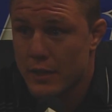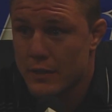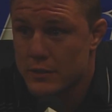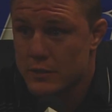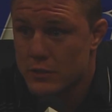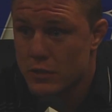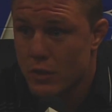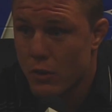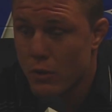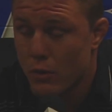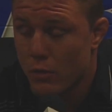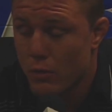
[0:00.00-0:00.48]
And
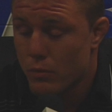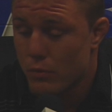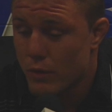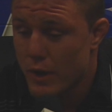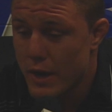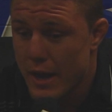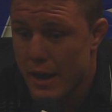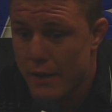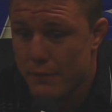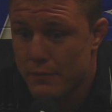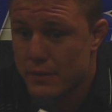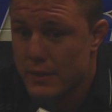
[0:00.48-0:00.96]
so
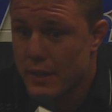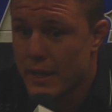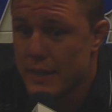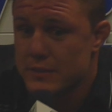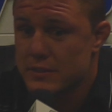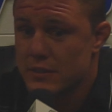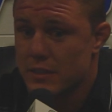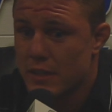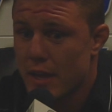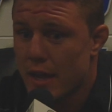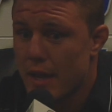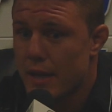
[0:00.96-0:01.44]
right after the
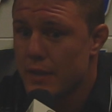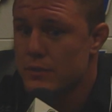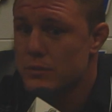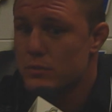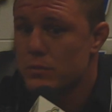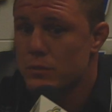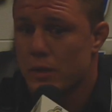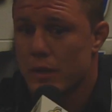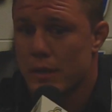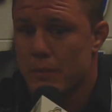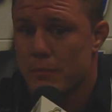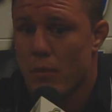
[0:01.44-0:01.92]

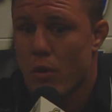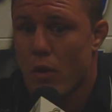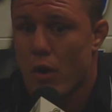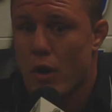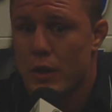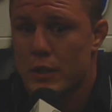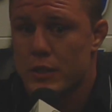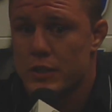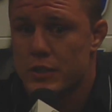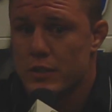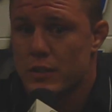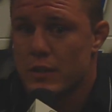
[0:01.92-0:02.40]
NCAAs in
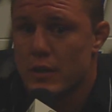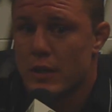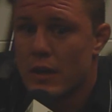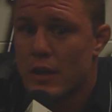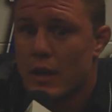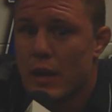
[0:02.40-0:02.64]
March,